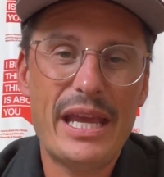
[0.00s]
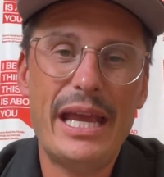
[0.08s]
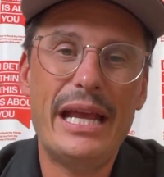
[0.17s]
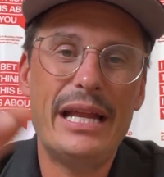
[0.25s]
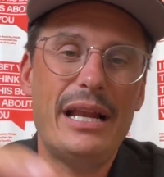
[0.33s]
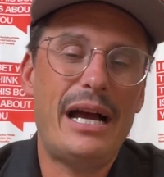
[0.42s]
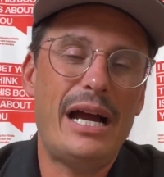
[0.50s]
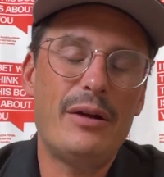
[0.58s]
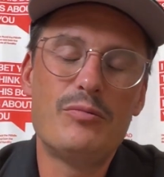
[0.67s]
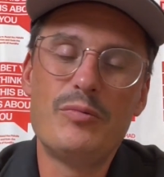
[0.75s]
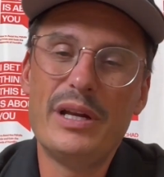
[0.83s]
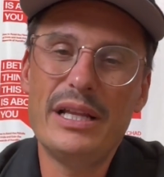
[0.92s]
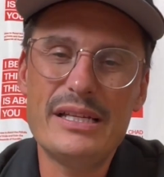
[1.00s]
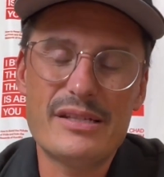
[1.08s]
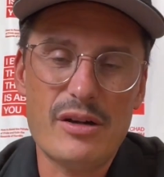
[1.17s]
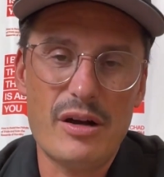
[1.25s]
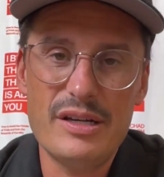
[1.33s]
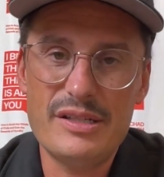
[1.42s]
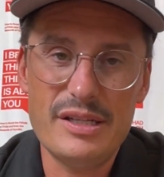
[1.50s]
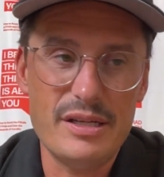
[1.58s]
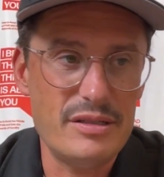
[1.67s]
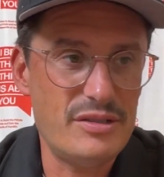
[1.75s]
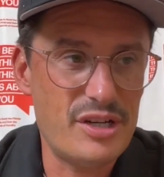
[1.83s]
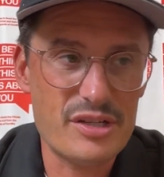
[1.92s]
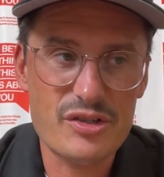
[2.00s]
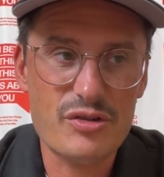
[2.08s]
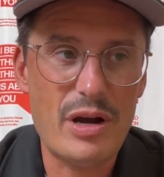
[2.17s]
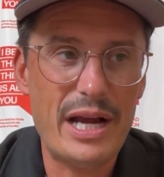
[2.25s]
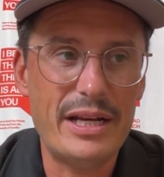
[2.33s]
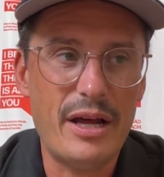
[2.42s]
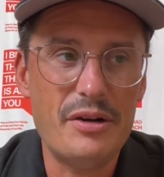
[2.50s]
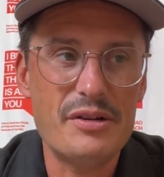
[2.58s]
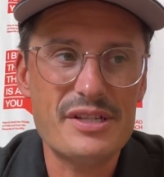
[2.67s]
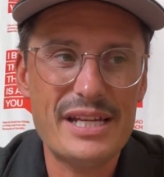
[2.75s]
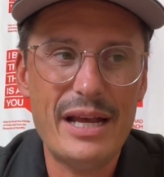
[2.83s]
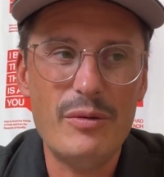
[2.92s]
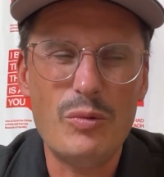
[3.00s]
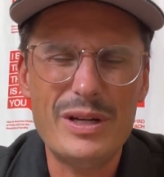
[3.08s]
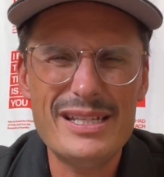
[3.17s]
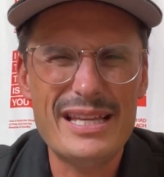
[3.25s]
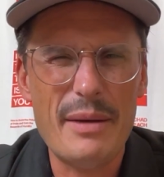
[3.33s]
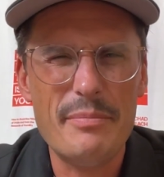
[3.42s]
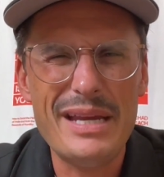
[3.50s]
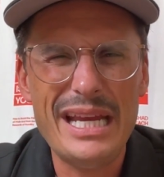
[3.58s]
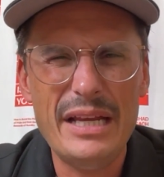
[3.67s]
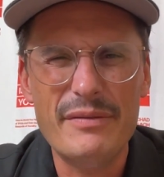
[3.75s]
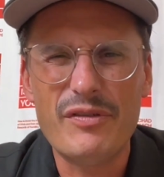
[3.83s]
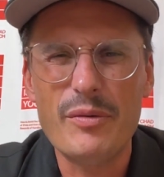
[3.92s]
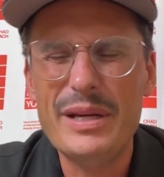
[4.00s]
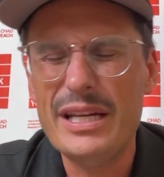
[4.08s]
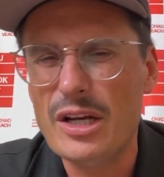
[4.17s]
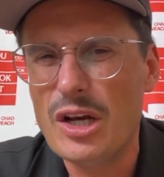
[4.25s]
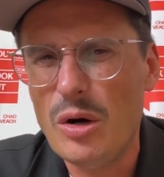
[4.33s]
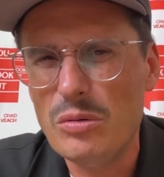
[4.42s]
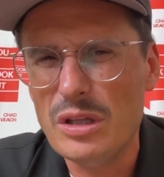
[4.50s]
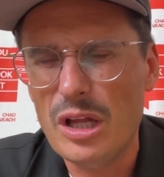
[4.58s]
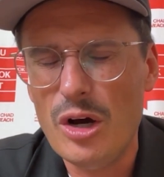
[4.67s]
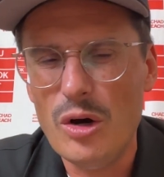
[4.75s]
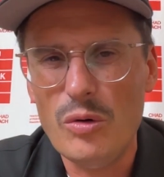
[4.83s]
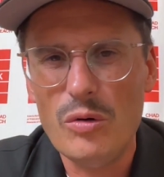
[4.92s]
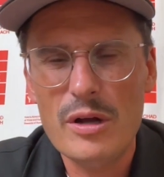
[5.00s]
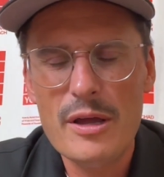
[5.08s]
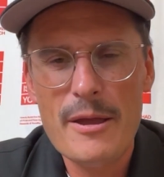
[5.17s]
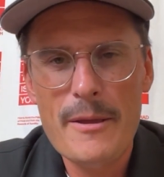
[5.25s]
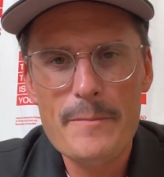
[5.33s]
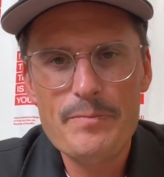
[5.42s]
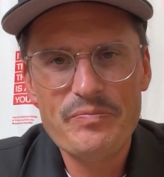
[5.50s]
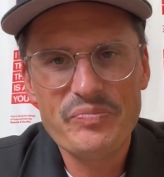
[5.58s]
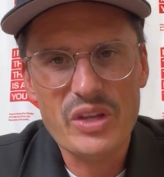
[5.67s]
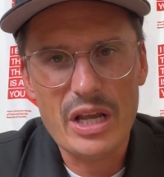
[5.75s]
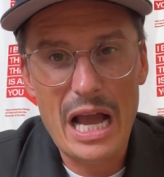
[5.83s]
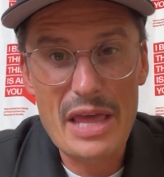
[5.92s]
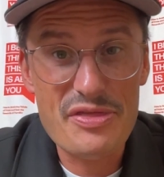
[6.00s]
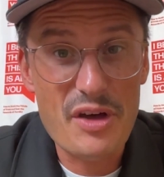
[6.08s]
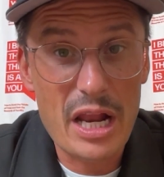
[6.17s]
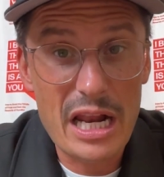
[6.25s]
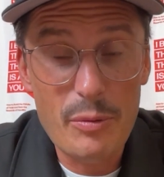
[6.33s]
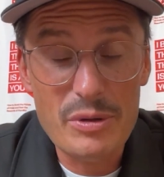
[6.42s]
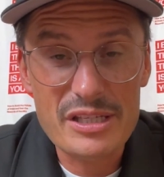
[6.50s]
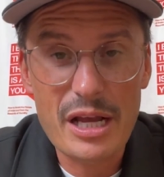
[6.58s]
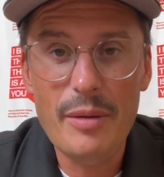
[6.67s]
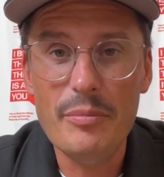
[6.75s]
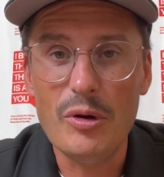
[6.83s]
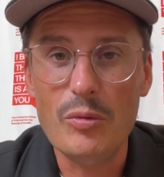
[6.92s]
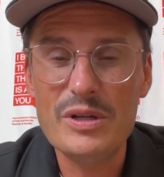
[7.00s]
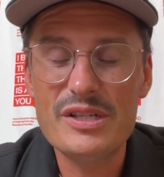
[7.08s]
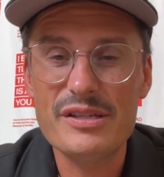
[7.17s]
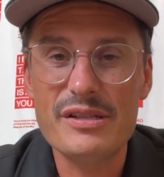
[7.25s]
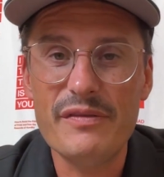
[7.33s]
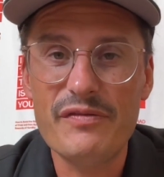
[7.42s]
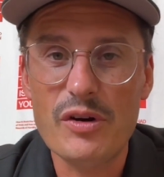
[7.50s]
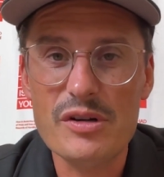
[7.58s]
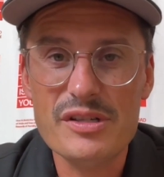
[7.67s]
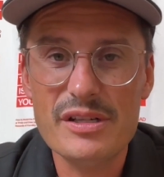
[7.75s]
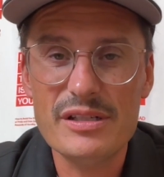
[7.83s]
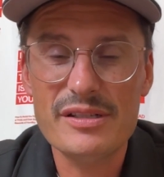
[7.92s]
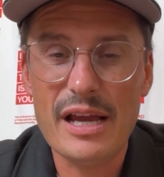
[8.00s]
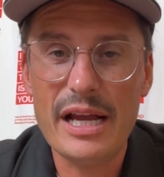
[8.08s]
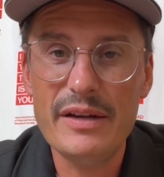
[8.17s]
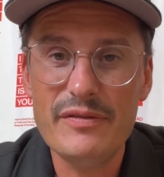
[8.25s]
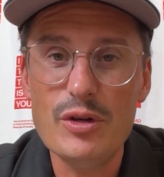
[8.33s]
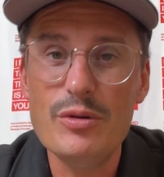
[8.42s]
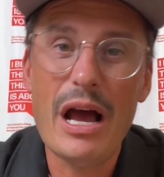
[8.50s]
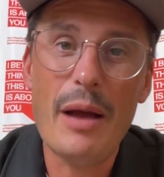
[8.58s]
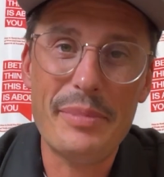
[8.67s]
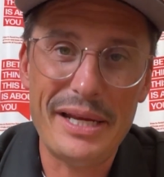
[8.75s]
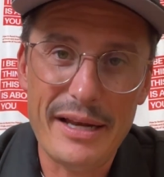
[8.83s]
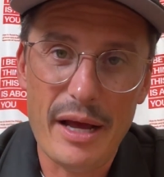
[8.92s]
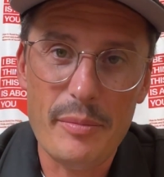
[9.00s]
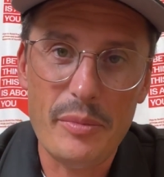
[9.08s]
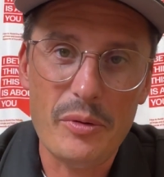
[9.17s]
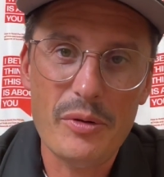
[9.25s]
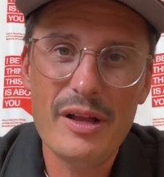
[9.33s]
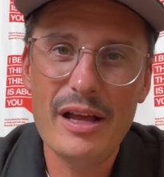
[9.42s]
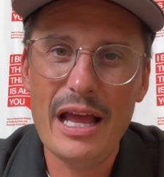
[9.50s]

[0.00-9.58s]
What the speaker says: And I really started to just try and understand, what does that mean for me to go low? I thought I was humble, which is the first sign of you not being humble.